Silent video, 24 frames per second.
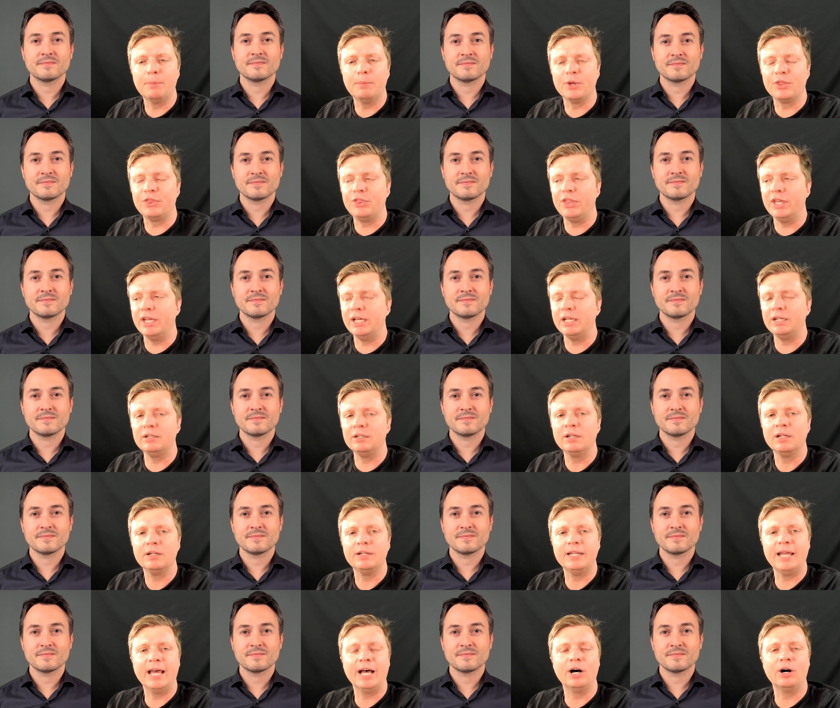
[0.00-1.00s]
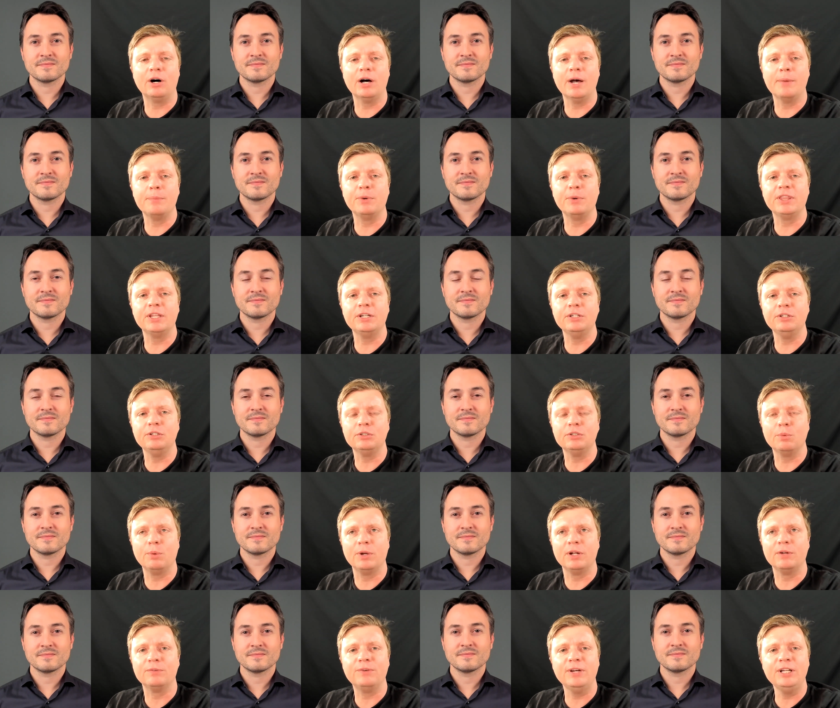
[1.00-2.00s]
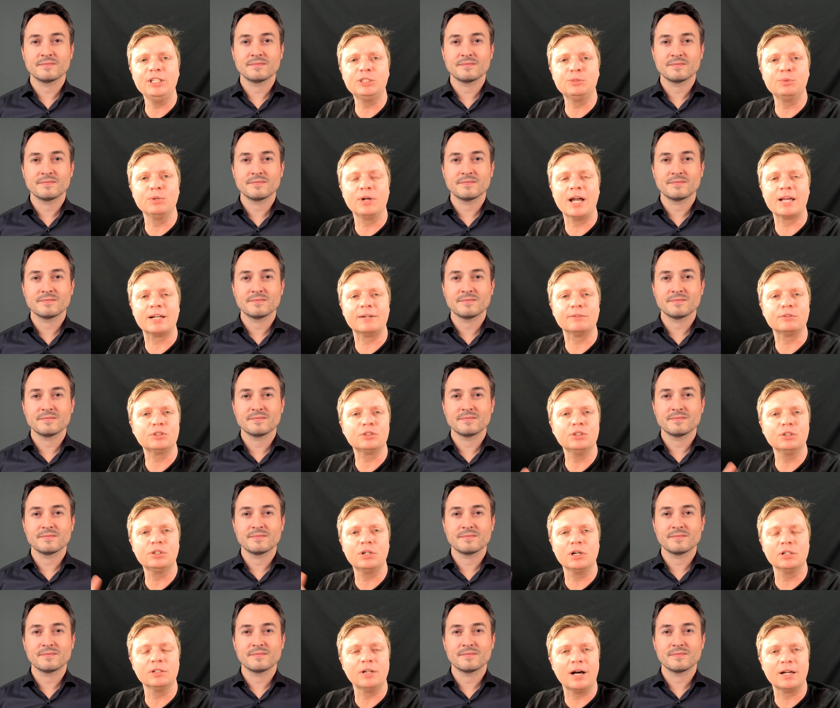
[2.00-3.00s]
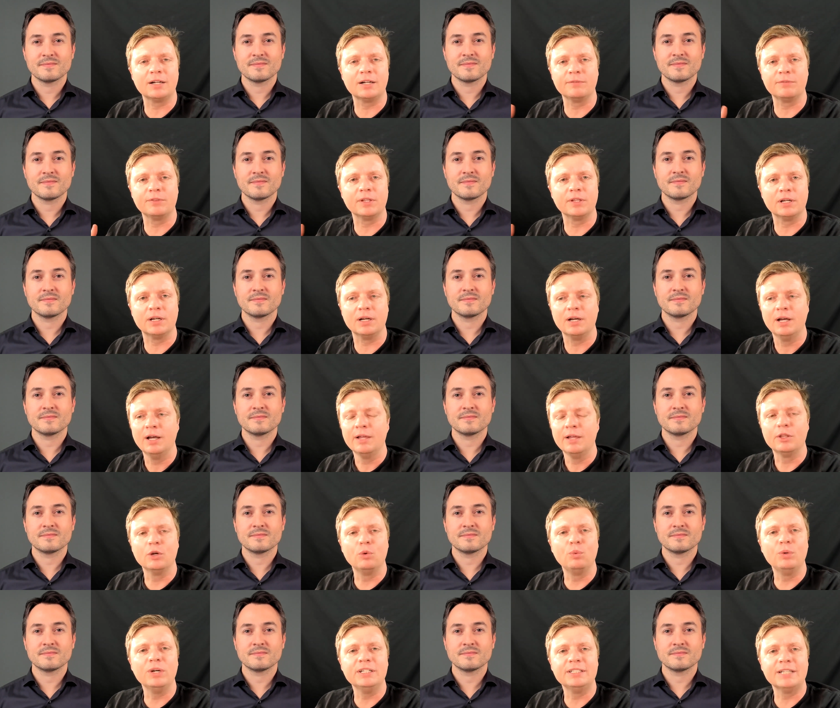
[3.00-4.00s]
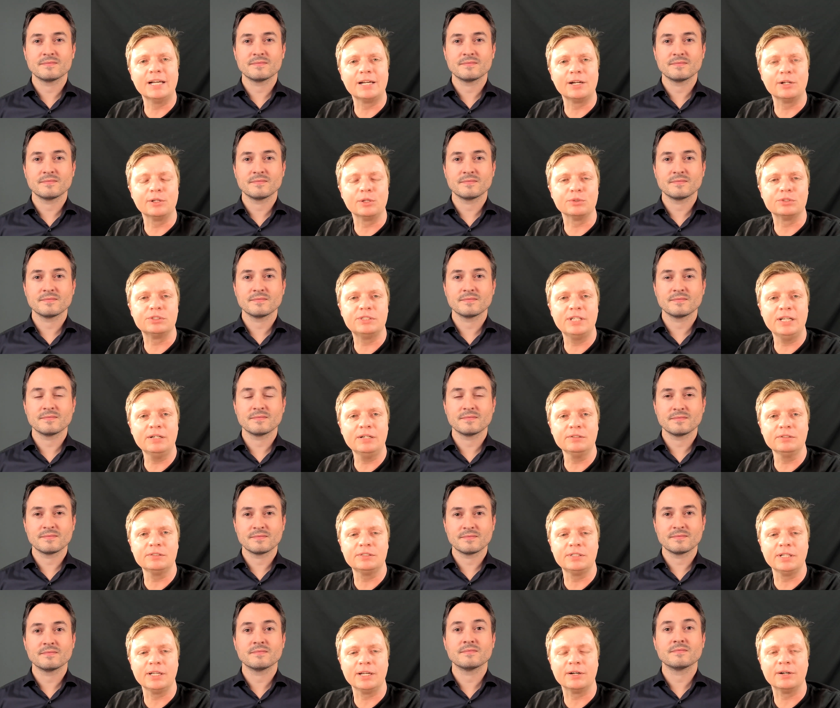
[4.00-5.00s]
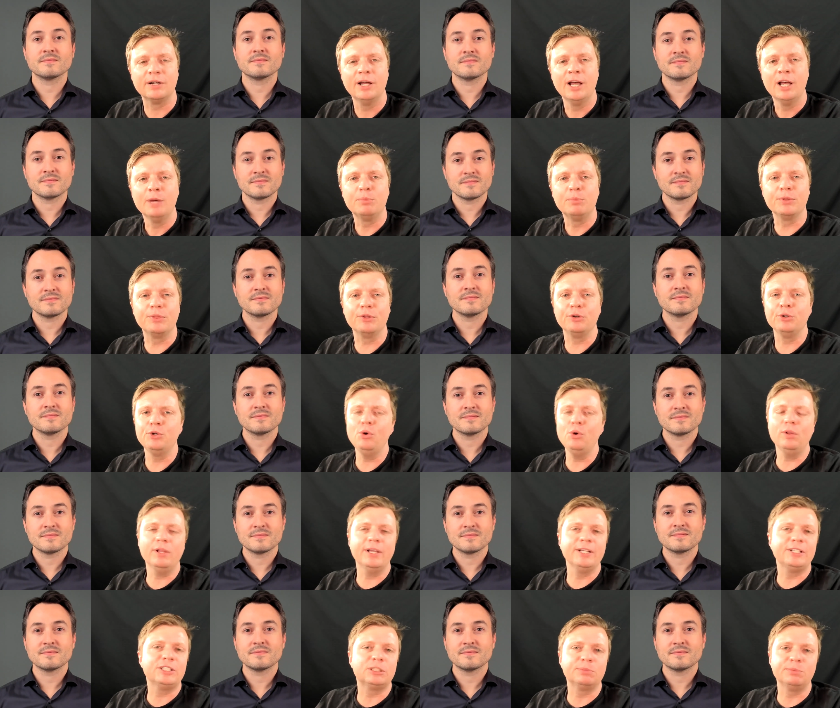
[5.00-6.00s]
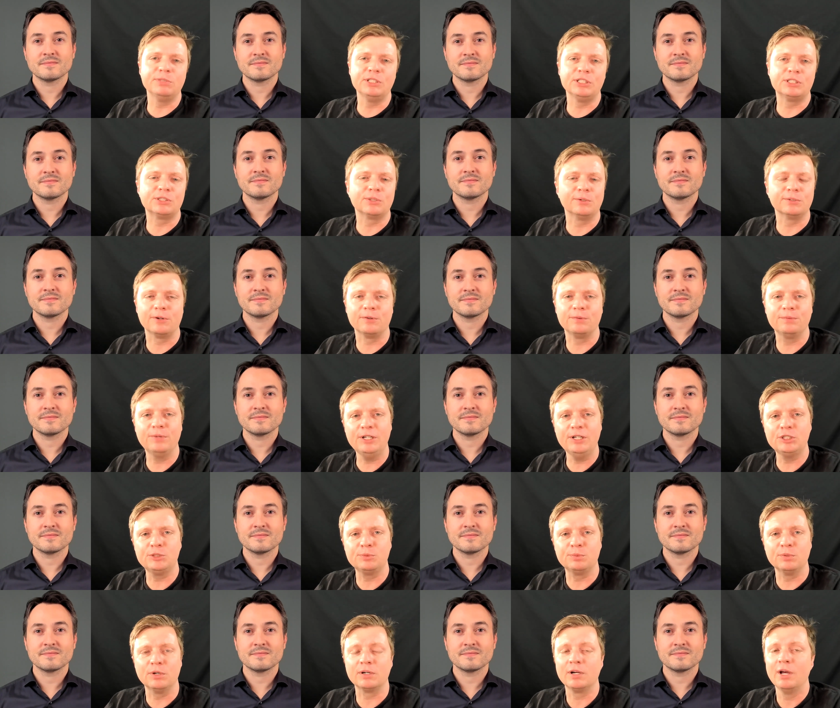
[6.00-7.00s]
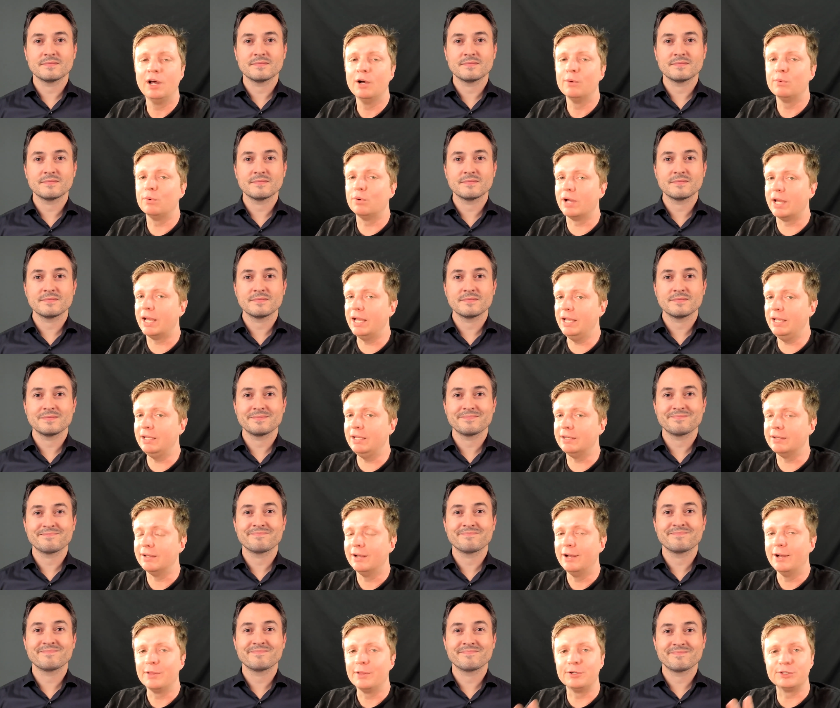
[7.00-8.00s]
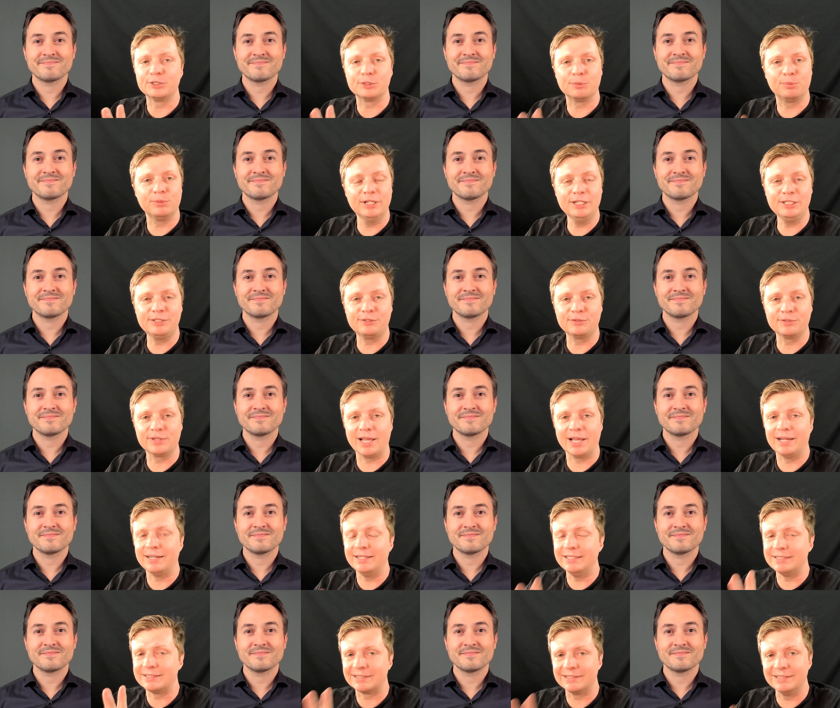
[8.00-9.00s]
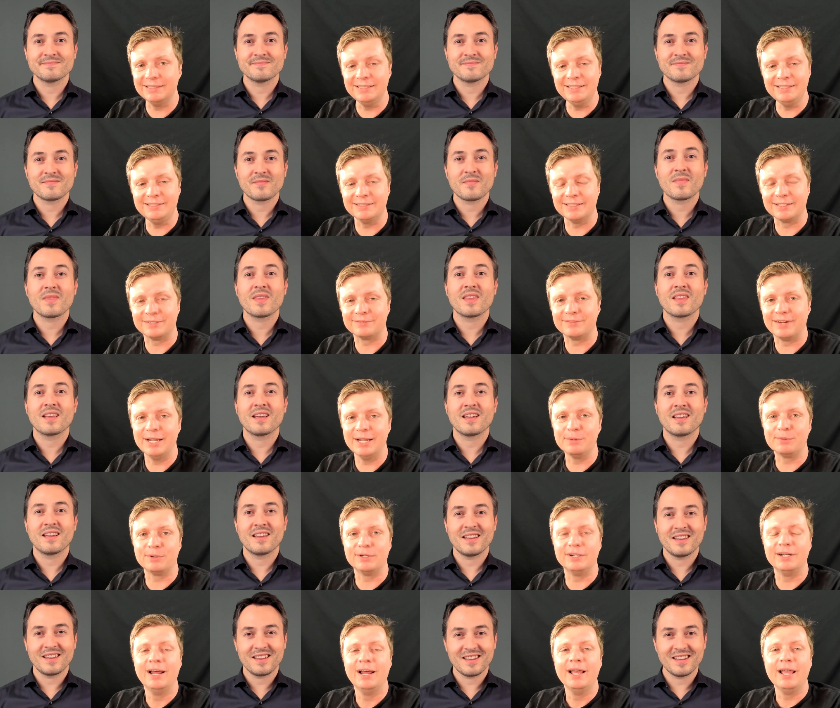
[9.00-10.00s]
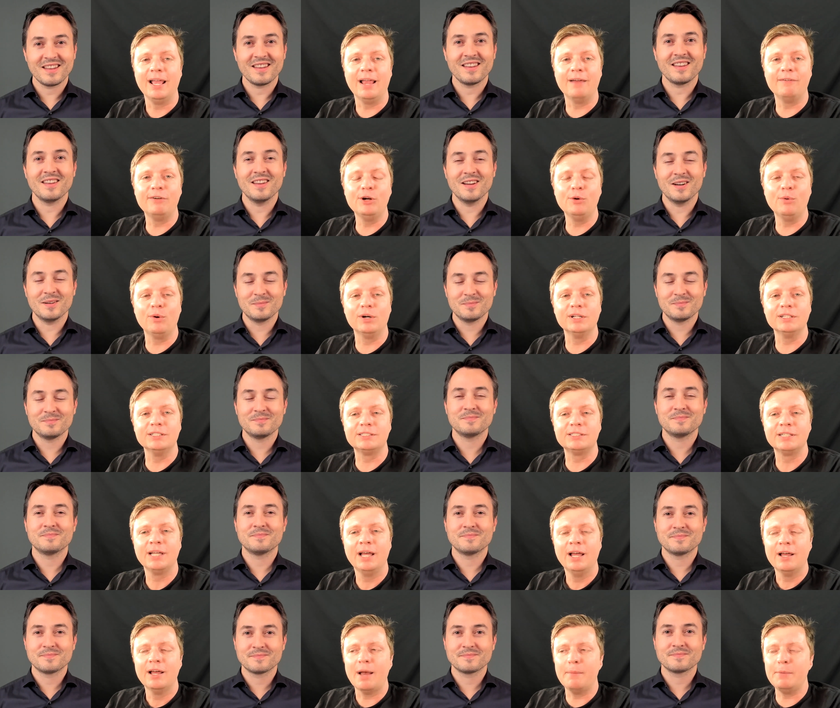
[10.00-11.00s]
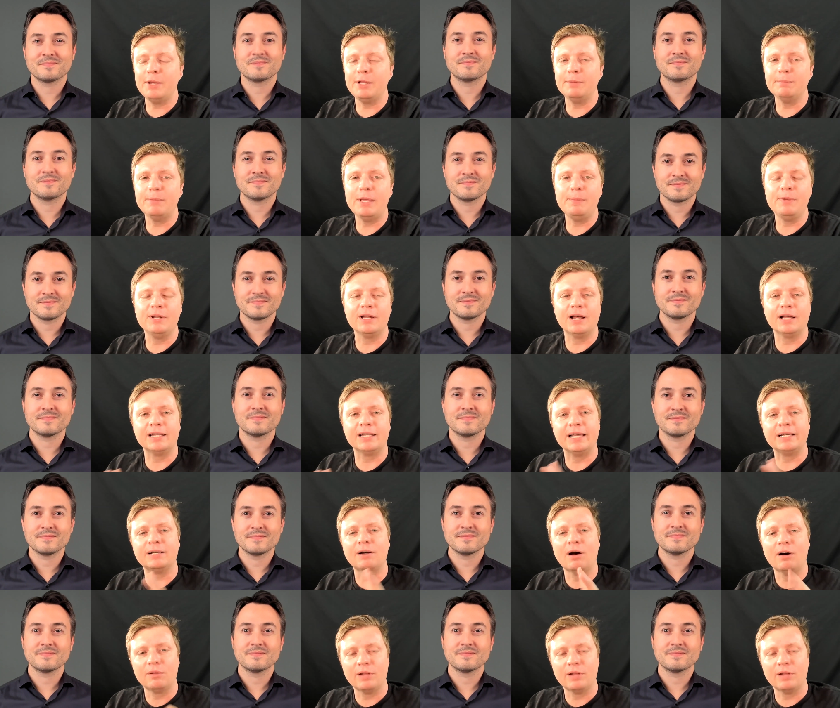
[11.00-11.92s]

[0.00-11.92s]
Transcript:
Speaker 1: but then now and but then you when facebook kind of took a lot of the the wind out of those sails there but then who likes to be sold on facebook well hey there's a place for that it's linkedin right where everyone's i mean maybe not like